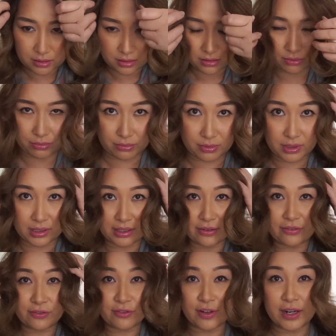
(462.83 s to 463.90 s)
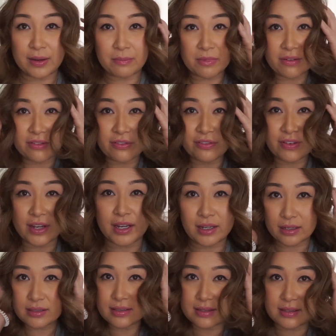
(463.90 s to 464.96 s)
to really frame the
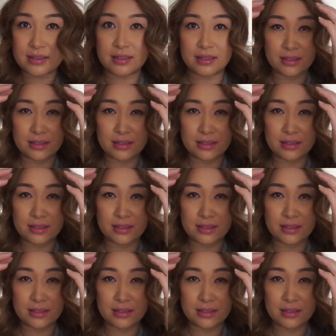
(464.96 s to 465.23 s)
face.